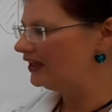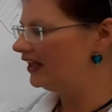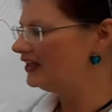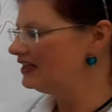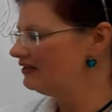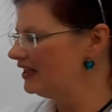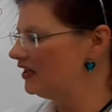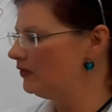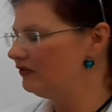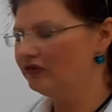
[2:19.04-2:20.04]
And down here
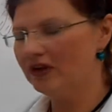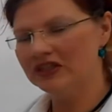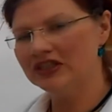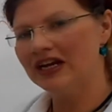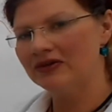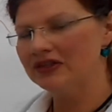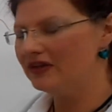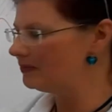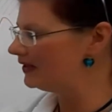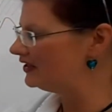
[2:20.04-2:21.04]
we've stretched out
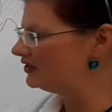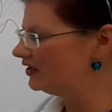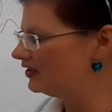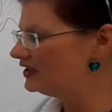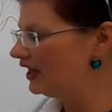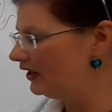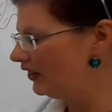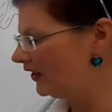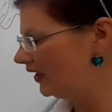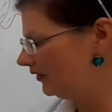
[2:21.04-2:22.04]
another place to the
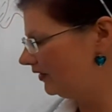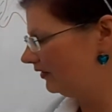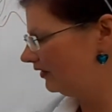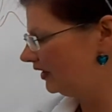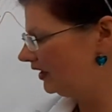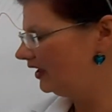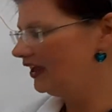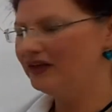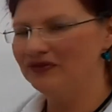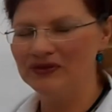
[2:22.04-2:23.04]
10,000s
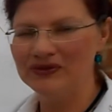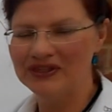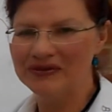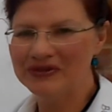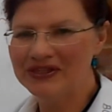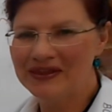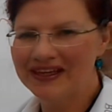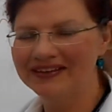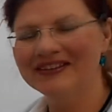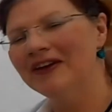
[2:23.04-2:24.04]
and a few zeros in
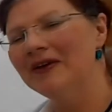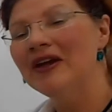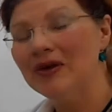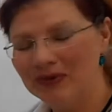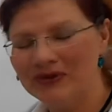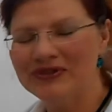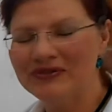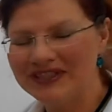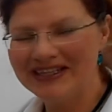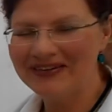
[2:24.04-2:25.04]
there. So pause the
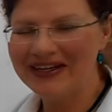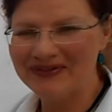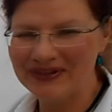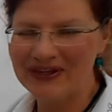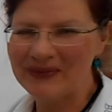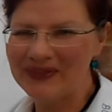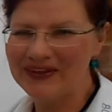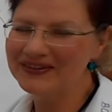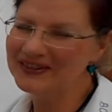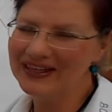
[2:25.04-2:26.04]
video and have a go with
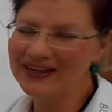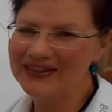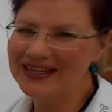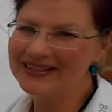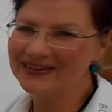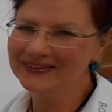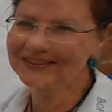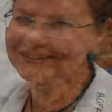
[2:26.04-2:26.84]
those, see how you get on.